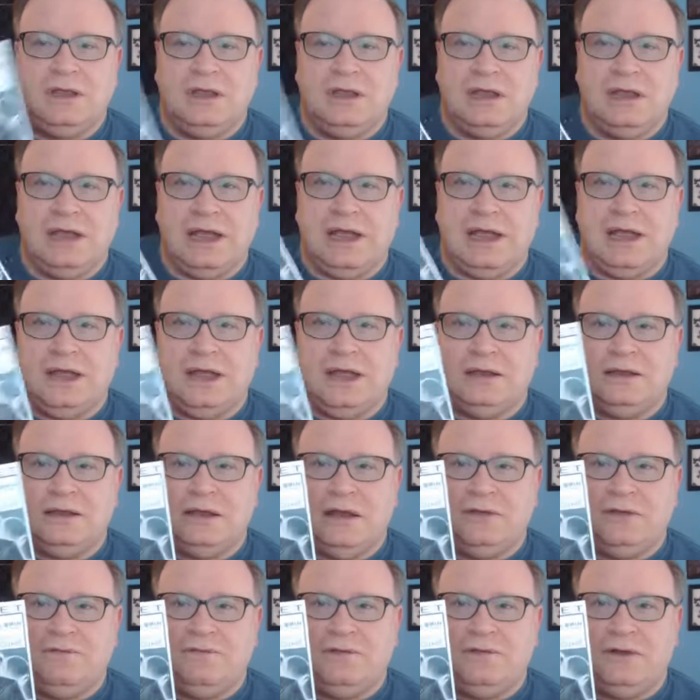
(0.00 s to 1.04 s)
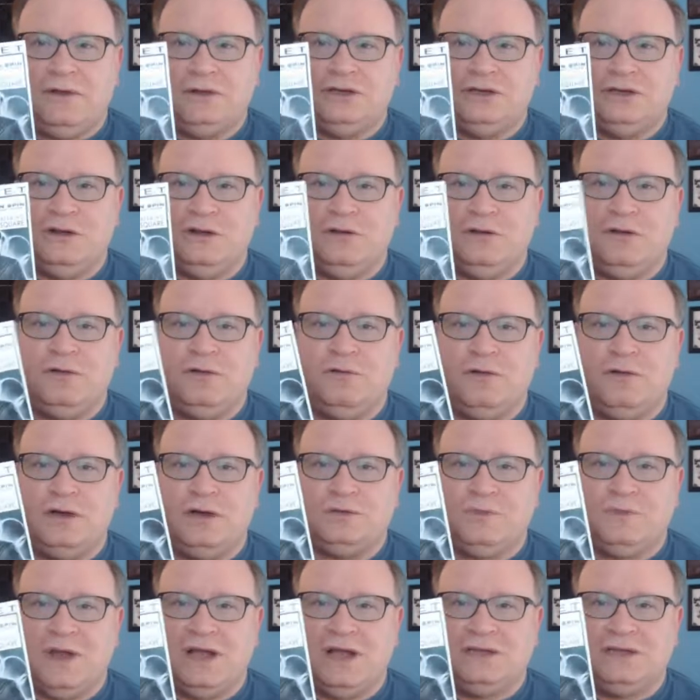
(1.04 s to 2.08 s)
And for those of you who don't know who our
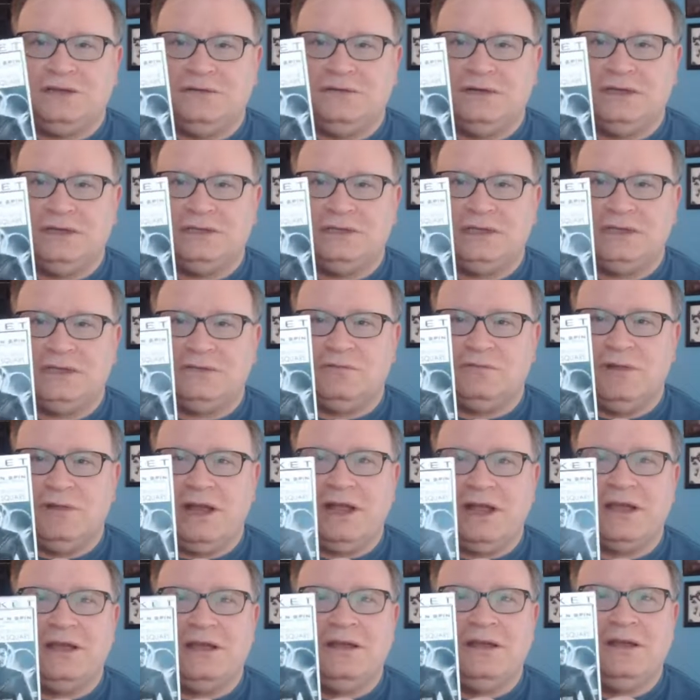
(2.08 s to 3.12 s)
sponsor is this week,